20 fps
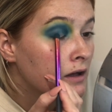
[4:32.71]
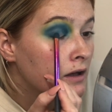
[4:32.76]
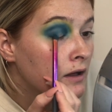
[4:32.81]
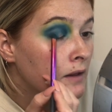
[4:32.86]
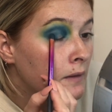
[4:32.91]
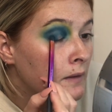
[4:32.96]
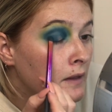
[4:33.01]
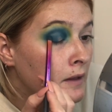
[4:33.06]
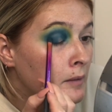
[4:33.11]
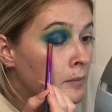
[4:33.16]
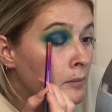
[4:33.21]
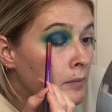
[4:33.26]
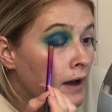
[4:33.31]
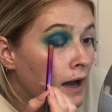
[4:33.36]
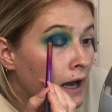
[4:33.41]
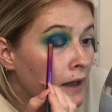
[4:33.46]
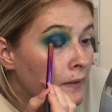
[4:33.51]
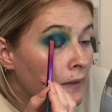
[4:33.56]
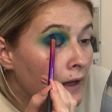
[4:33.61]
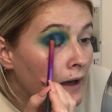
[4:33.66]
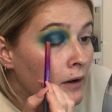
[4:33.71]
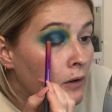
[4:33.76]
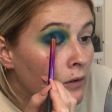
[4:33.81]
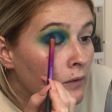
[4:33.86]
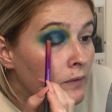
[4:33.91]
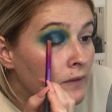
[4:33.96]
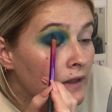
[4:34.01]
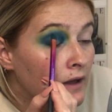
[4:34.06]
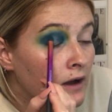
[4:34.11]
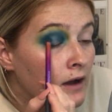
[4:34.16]
And then pat that
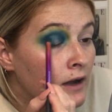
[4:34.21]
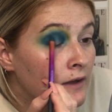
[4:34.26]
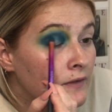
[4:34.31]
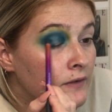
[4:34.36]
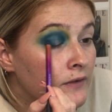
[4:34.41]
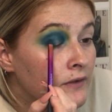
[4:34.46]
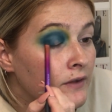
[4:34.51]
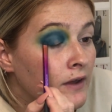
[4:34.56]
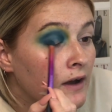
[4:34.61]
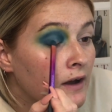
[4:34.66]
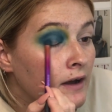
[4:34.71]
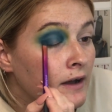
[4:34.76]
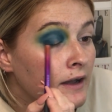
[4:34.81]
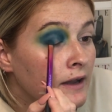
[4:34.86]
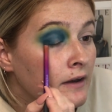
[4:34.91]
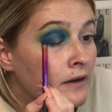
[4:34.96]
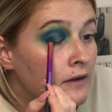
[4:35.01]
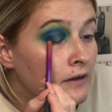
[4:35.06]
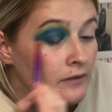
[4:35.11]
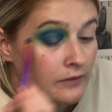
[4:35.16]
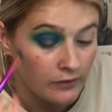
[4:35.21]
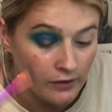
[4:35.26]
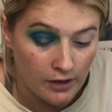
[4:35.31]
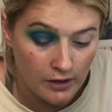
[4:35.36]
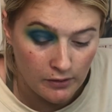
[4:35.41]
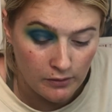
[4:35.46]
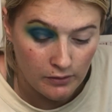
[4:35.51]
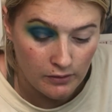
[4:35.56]
on either side. So